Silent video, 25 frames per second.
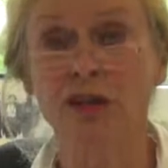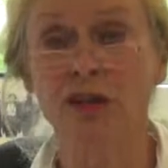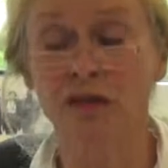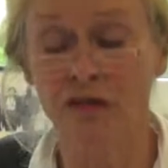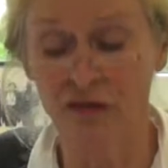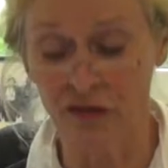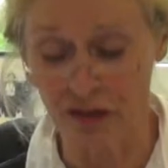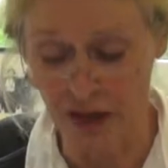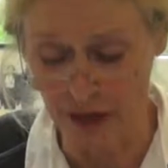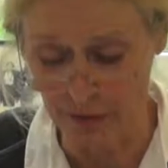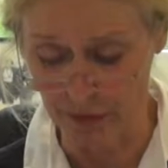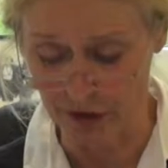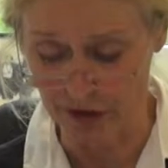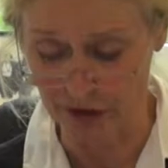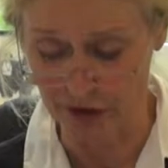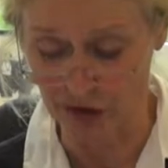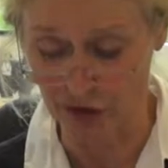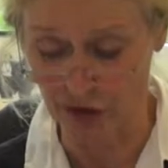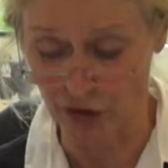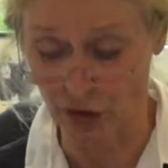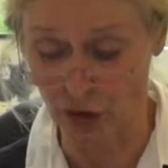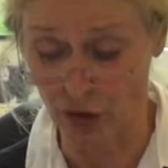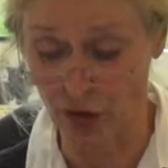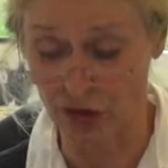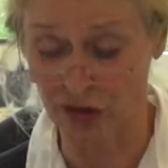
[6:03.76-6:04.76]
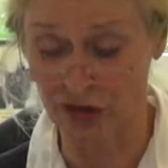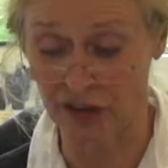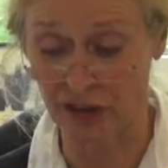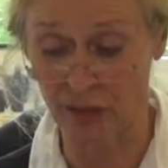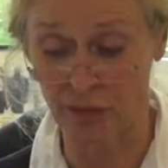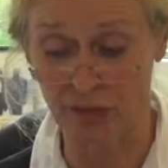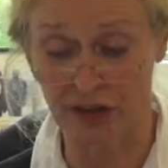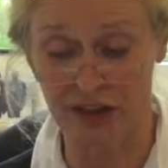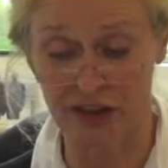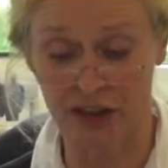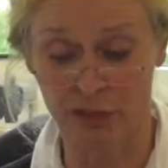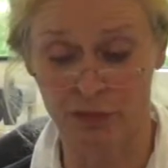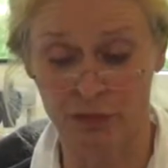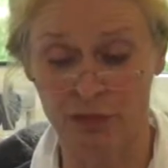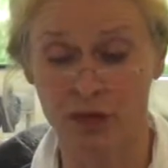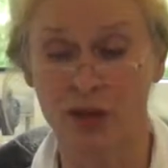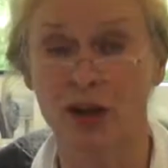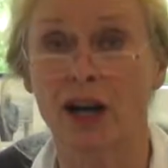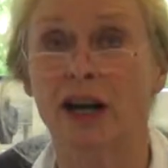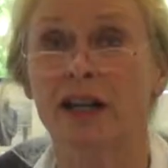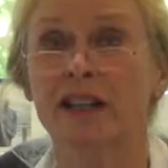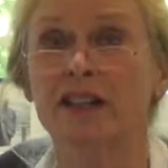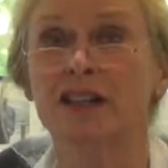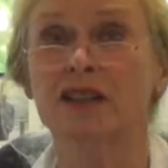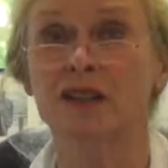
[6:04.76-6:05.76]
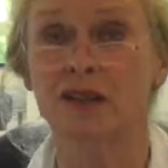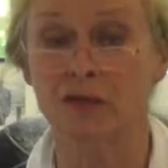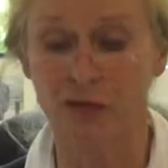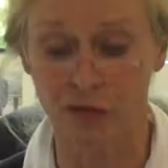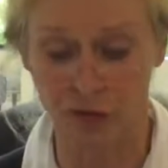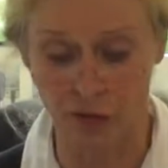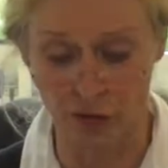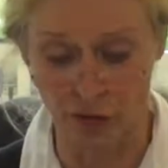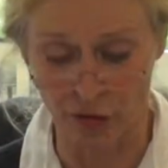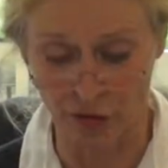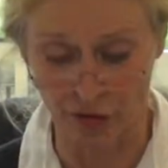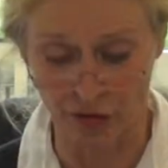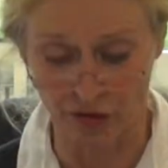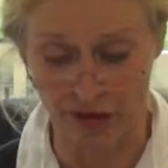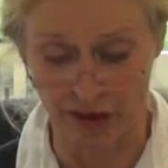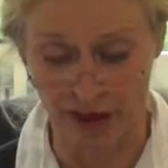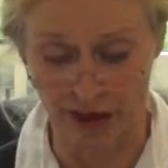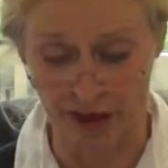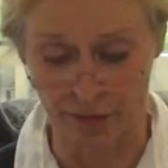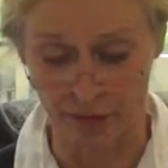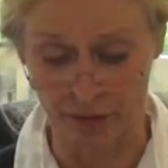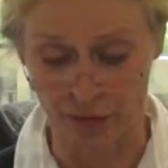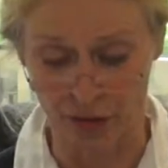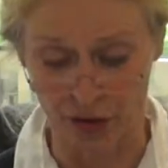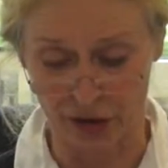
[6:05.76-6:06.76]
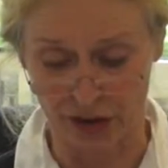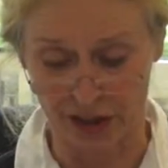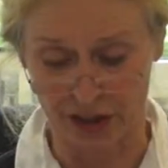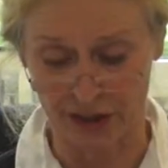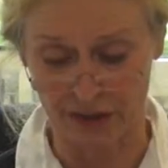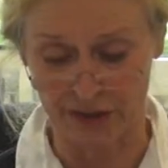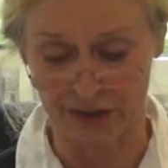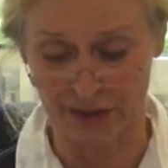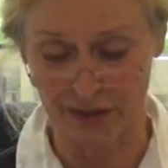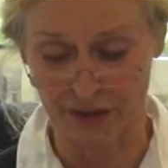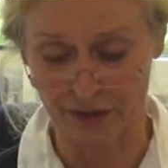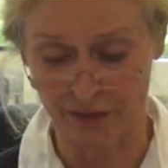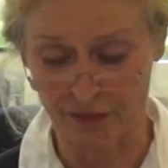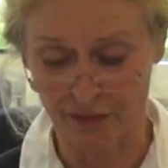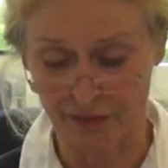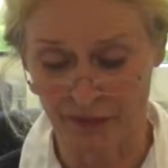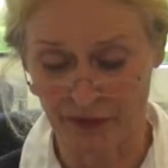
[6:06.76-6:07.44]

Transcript: the farmers got a better price for their products.